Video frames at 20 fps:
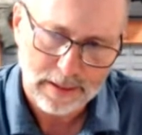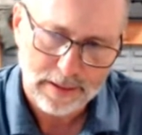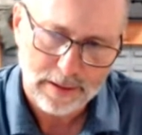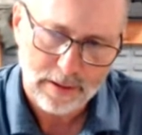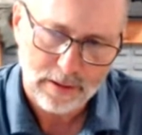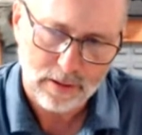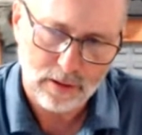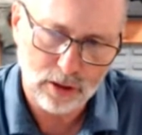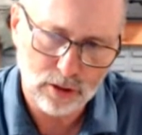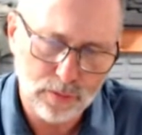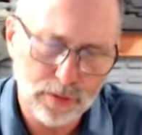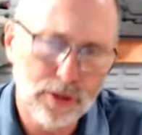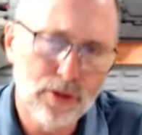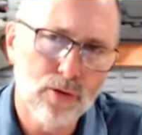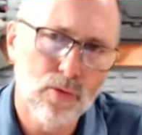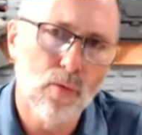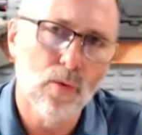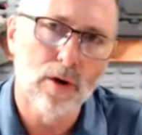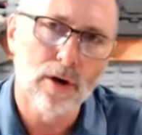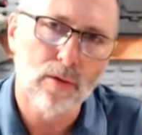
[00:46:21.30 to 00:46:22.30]
because we do
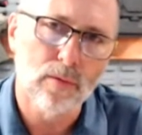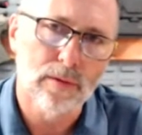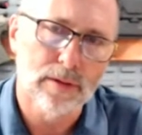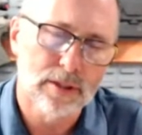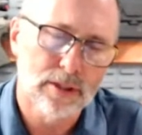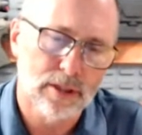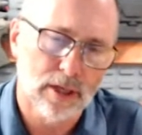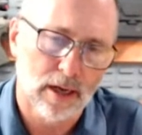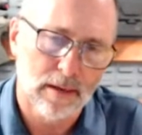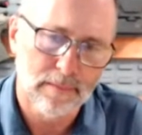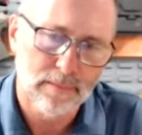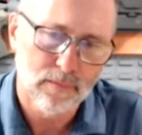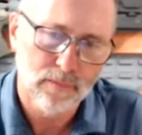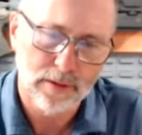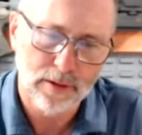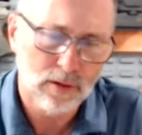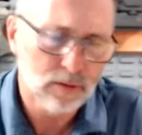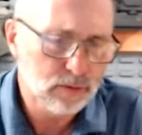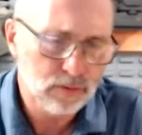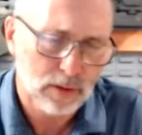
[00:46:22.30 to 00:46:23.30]
work with some. We
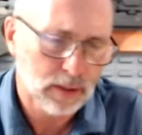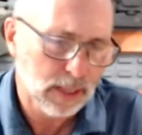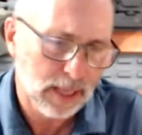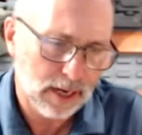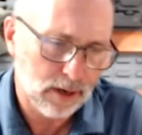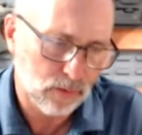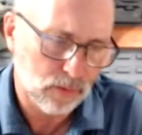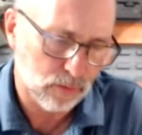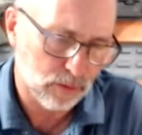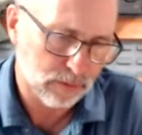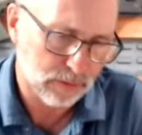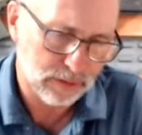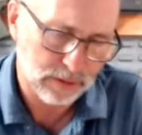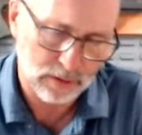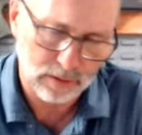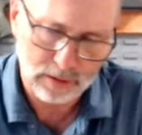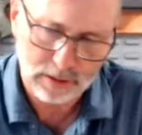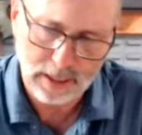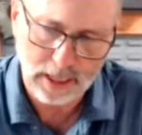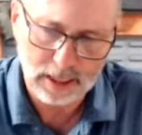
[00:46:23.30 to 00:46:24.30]
don't do a lot of work with
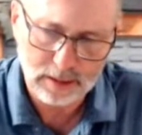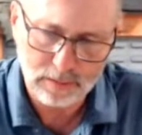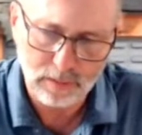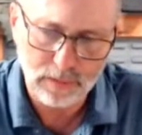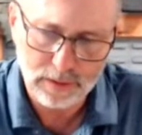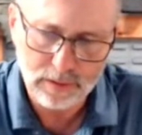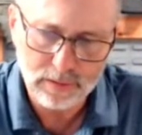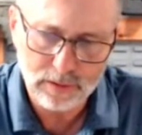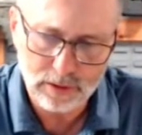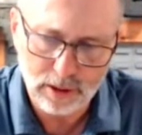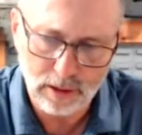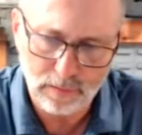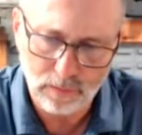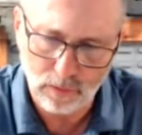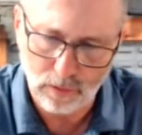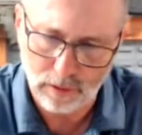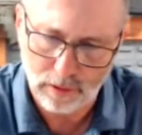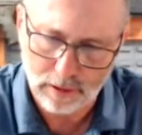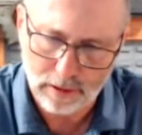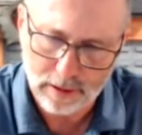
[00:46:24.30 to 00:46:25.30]
those guys, but we do some
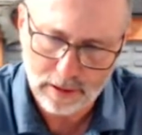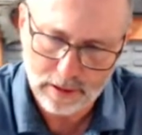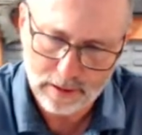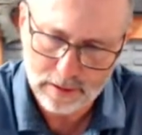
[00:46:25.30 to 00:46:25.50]
work.